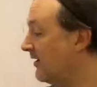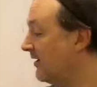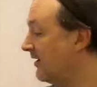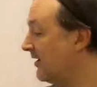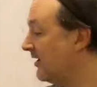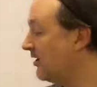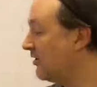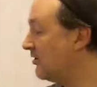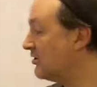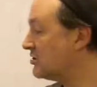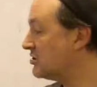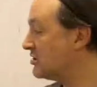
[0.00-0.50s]

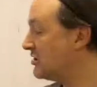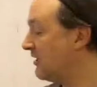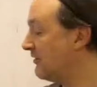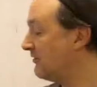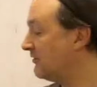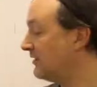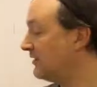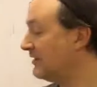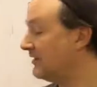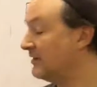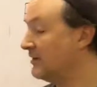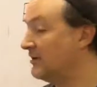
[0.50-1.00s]
Here is
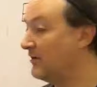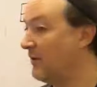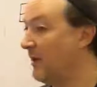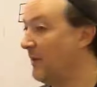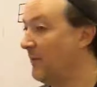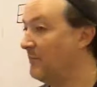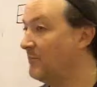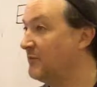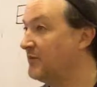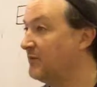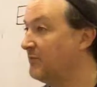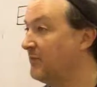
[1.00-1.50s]
shift
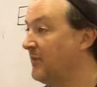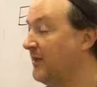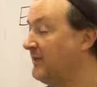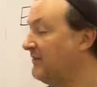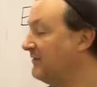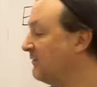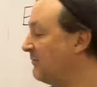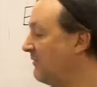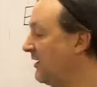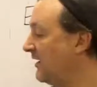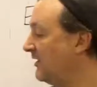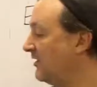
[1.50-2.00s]
and space
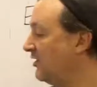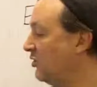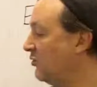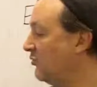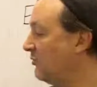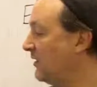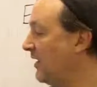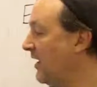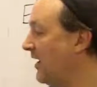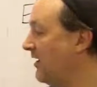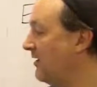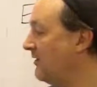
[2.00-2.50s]
to make a loop play.